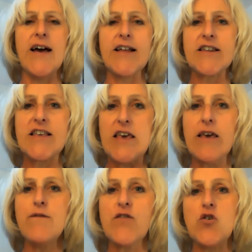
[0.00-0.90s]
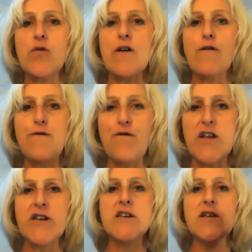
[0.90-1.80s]
and gives you the
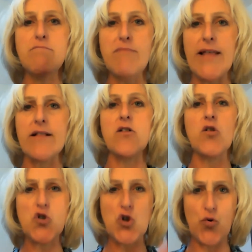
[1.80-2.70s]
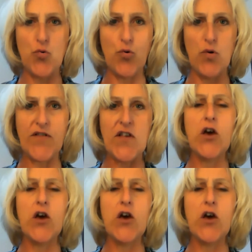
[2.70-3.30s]
fundamental tools